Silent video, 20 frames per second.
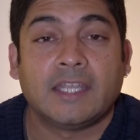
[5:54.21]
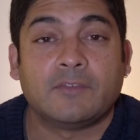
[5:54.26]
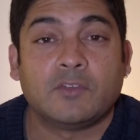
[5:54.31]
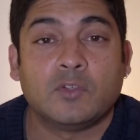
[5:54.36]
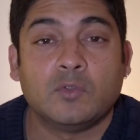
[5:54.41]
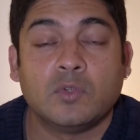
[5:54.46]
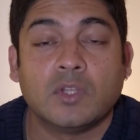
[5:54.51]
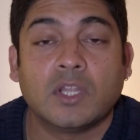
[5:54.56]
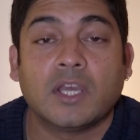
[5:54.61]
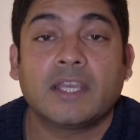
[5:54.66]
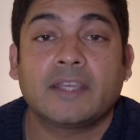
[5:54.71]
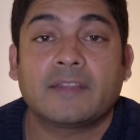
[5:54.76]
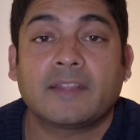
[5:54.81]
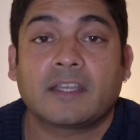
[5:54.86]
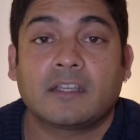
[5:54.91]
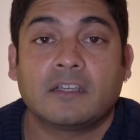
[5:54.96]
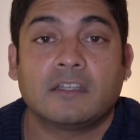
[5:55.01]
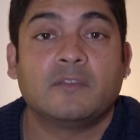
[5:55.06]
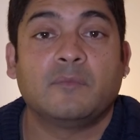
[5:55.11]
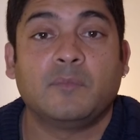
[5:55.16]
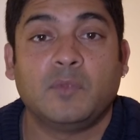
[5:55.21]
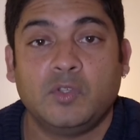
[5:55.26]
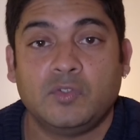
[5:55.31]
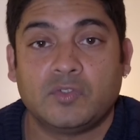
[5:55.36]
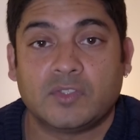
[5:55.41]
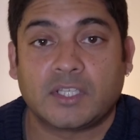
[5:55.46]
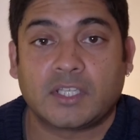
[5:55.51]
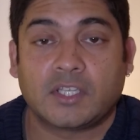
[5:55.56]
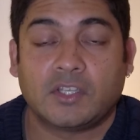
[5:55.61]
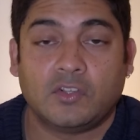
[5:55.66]
If you like that kind of
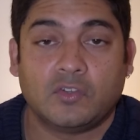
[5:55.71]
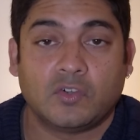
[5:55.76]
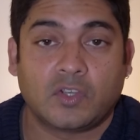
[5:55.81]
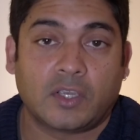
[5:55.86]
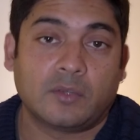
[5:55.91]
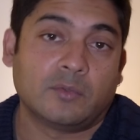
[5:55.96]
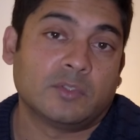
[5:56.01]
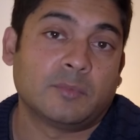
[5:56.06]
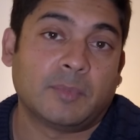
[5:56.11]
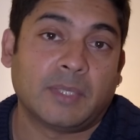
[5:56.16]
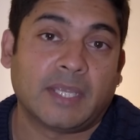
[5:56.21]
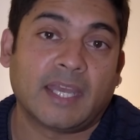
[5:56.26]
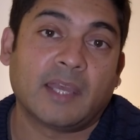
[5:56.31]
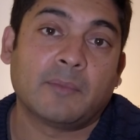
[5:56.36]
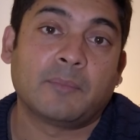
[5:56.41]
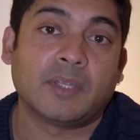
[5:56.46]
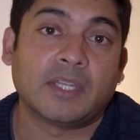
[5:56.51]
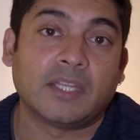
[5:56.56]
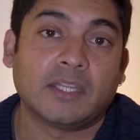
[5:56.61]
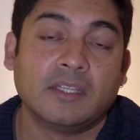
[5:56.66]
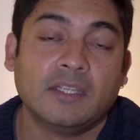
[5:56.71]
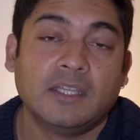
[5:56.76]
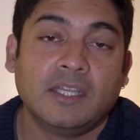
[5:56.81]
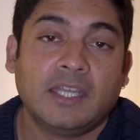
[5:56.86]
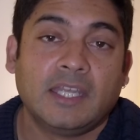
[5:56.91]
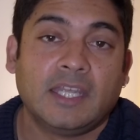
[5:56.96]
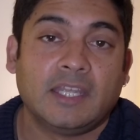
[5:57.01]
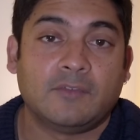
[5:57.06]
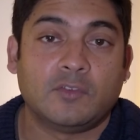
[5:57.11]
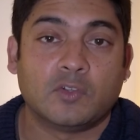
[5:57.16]
music, you're going to be happy.
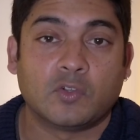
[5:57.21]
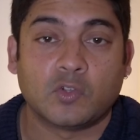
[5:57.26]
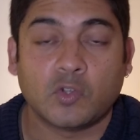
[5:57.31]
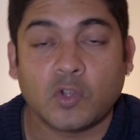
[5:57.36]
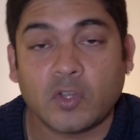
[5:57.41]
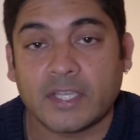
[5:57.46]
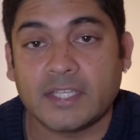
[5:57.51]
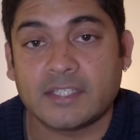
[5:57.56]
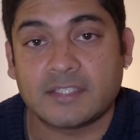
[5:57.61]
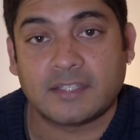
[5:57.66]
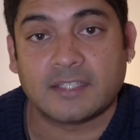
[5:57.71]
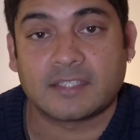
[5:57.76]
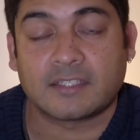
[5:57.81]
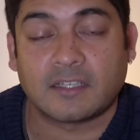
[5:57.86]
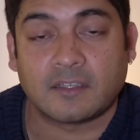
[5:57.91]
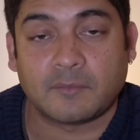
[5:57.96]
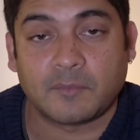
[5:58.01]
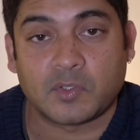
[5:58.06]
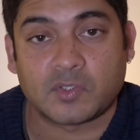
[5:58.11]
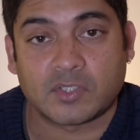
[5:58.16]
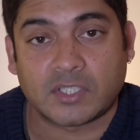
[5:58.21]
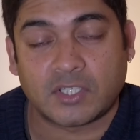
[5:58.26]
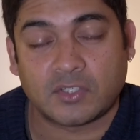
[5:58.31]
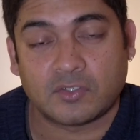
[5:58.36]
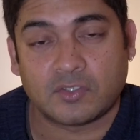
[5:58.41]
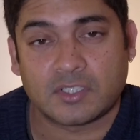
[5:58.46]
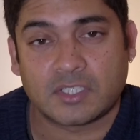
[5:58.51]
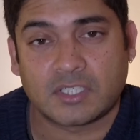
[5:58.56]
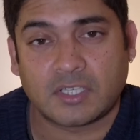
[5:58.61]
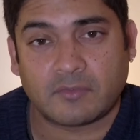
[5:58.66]
If you're not into this kind of music
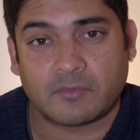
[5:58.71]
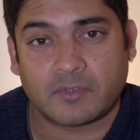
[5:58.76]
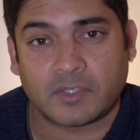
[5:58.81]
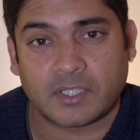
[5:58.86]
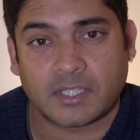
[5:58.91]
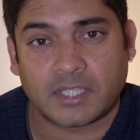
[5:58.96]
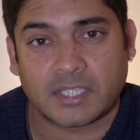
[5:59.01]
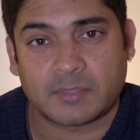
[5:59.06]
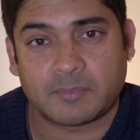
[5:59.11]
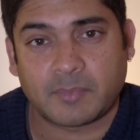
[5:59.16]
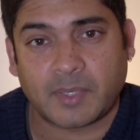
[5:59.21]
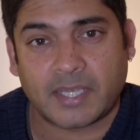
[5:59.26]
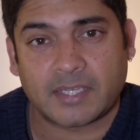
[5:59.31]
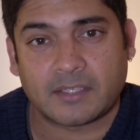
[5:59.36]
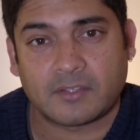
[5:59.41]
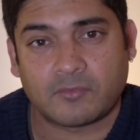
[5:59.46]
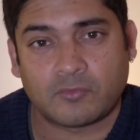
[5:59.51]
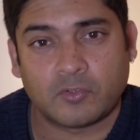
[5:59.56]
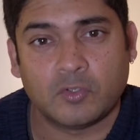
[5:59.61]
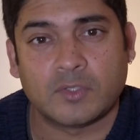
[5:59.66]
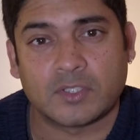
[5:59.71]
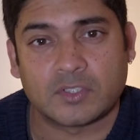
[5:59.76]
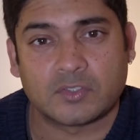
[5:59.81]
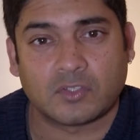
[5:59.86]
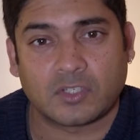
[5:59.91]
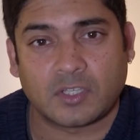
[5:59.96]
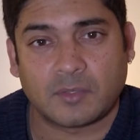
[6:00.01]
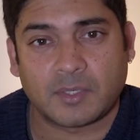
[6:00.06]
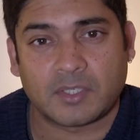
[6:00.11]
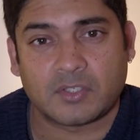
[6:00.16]
and you're discovering this band through this
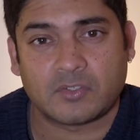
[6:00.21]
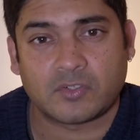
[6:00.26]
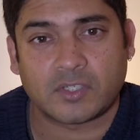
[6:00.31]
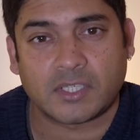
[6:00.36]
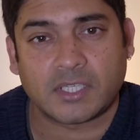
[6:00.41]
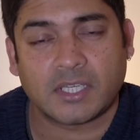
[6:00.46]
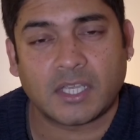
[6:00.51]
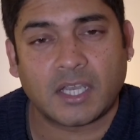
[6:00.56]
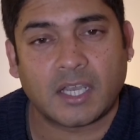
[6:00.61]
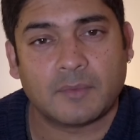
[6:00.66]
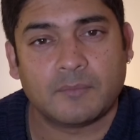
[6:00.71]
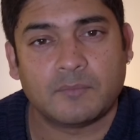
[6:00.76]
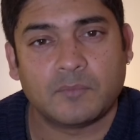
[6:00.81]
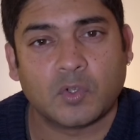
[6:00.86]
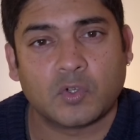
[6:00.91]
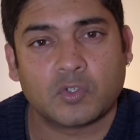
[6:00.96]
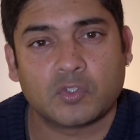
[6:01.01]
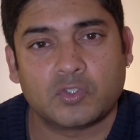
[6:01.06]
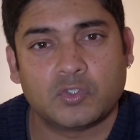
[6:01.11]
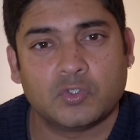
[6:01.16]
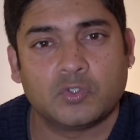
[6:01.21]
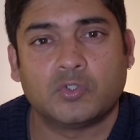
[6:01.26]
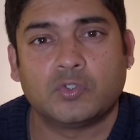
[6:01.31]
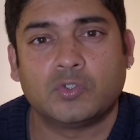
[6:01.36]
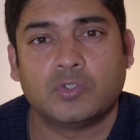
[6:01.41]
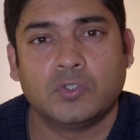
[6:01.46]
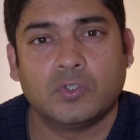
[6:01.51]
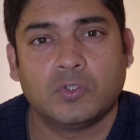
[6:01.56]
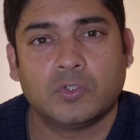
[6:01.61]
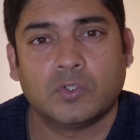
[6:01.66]
documentary, I'm not
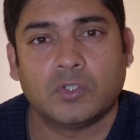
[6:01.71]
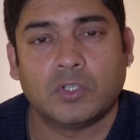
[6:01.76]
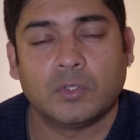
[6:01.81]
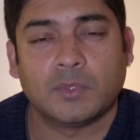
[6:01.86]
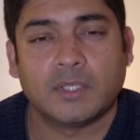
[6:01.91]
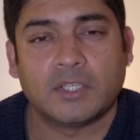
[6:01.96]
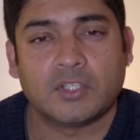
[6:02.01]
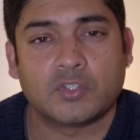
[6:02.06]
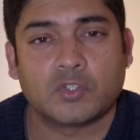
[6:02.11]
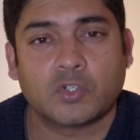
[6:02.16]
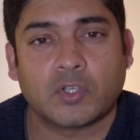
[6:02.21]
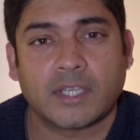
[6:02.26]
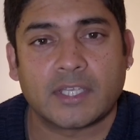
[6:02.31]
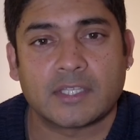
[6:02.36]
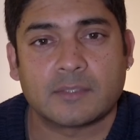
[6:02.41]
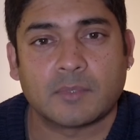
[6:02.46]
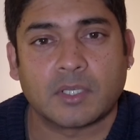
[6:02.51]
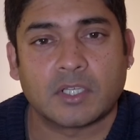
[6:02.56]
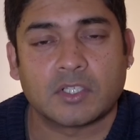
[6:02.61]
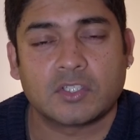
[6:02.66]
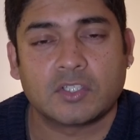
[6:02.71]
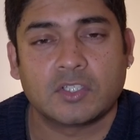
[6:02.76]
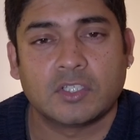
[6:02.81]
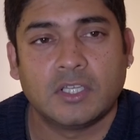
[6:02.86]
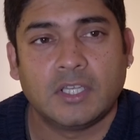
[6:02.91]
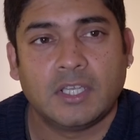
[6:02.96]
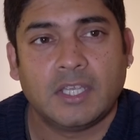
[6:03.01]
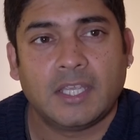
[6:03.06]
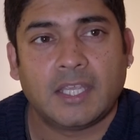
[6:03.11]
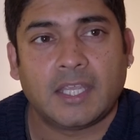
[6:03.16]
sure you will enjoy it as much.